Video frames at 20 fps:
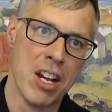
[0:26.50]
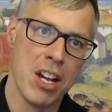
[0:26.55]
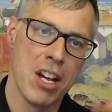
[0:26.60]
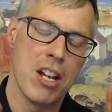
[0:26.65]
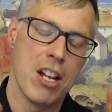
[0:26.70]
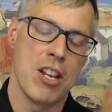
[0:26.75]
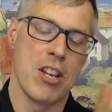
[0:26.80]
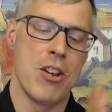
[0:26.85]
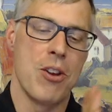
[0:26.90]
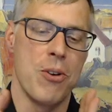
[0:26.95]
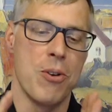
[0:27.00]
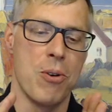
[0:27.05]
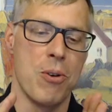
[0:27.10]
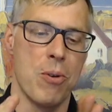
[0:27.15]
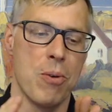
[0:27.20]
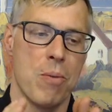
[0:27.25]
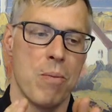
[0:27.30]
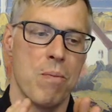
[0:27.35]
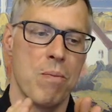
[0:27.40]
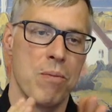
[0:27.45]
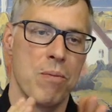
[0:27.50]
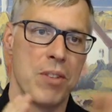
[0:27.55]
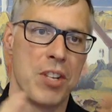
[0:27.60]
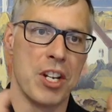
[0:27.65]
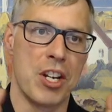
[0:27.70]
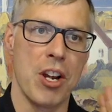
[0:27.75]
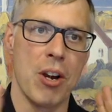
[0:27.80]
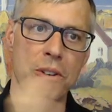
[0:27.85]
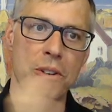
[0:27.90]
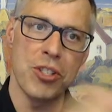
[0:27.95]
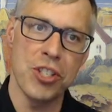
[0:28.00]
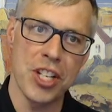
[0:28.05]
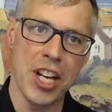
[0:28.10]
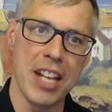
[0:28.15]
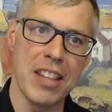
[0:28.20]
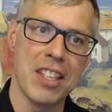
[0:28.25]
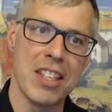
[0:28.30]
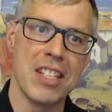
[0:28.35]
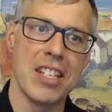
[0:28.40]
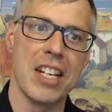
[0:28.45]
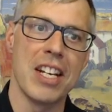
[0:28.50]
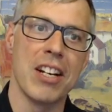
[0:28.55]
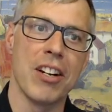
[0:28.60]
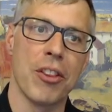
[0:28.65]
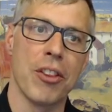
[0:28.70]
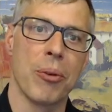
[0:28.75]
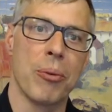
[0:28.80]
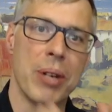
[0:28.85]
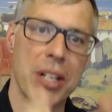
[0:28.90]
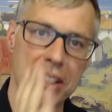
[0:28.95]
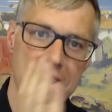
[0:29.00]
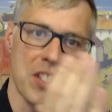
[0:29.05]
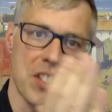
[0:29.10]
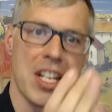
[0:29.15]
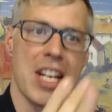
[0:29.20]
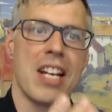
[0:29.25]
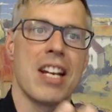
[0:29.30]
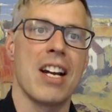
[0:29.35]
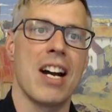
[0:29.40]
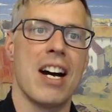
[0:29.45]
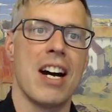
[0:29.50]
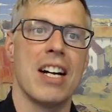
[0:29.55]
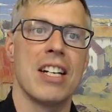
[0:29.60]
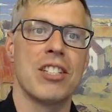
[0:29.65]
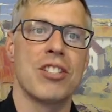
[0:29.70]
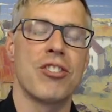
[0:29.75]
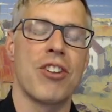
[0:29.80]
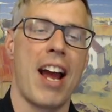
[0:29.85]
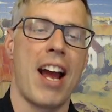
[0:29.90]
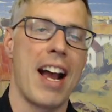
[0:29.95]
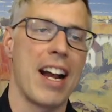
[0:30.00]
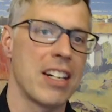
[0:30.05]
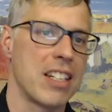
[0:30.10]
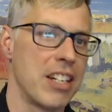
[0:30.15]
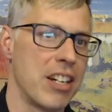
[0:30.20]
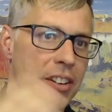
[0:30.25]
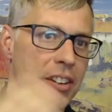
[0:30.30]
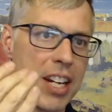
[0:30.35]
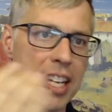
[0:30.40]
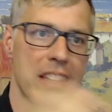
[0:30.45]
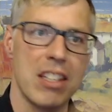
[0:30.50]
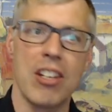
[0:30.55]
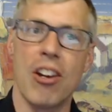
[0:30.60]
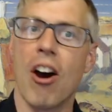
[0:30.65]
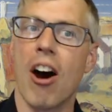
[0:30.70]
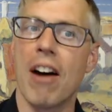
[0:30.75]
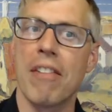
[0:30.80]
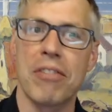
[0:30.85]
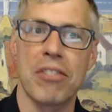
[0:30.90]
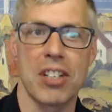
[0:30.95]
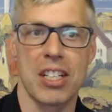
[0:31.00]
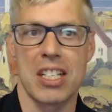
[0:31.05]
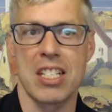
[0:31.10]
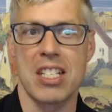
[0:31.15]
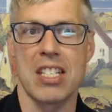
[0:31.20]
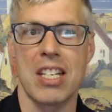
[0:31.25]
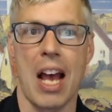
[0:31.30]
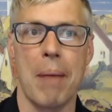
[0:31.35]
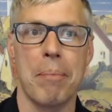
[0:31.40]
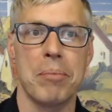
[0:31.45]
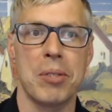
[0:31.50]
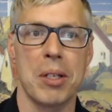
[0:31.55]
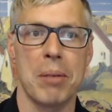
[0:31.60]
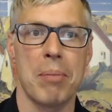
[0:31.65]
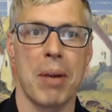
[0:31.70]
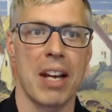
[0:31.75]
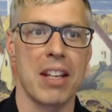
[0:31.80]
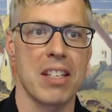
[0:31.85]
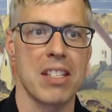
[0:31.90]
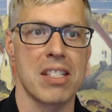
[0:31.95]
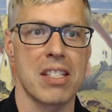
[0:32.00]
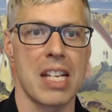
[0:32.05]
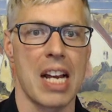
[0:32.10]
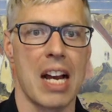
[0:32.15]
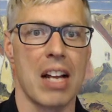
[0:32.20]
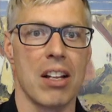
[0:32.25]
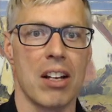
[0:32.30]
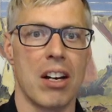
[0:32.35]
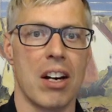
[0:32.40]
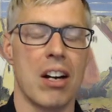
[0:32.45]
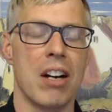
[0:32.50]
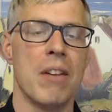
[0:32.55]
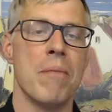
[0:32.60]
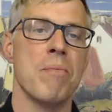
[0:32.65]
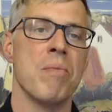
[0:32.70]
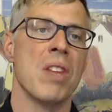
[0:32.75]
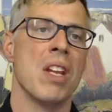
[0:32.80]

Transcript: You negotiate the deal, the real estate contract, get the offer accepted by the seller.